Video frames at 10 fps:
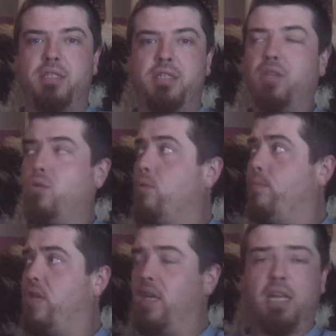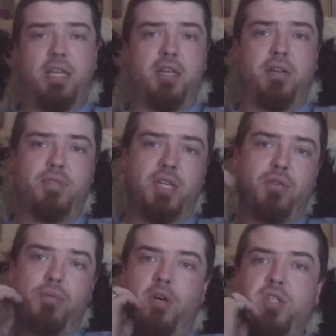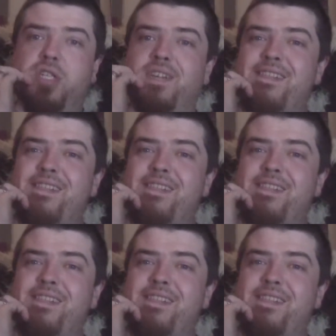I do hope you can't hear outside too much.